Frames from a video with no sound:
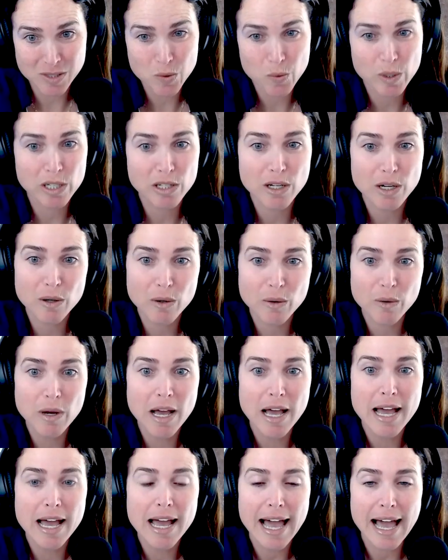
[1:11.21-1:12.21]
We know
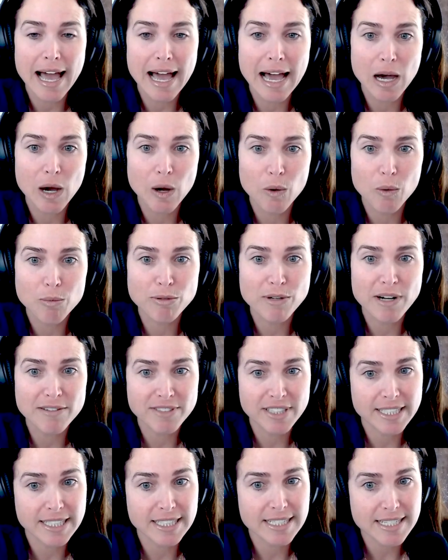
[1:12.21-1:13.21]
how
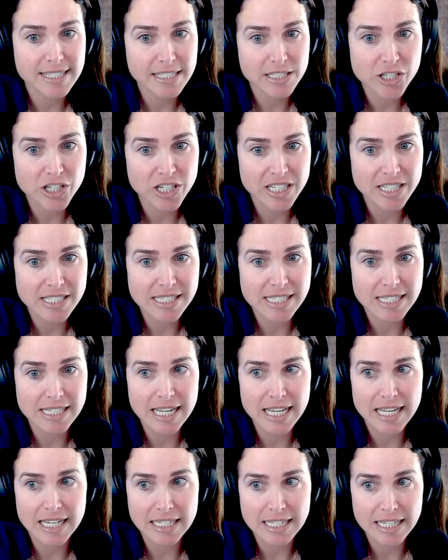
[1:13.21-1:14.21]
prevalent addiction is in
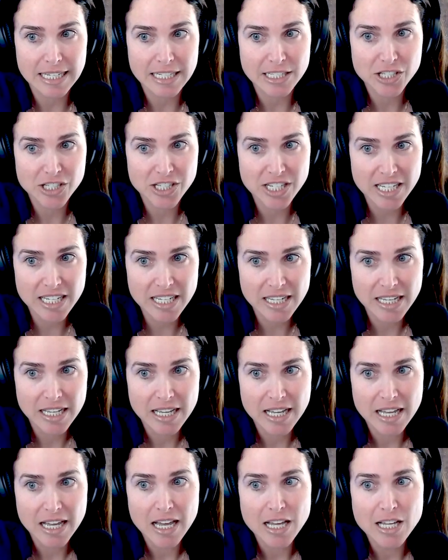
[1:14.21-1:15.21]
ADHD.
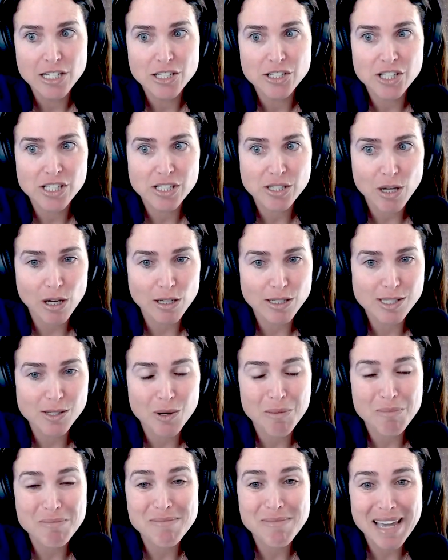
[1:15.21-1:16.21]
She's also a
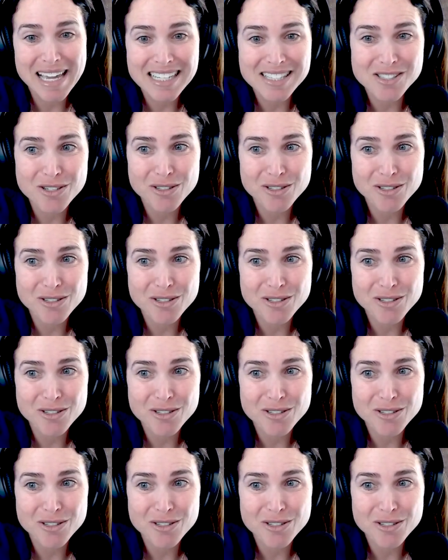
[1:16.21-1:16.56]
master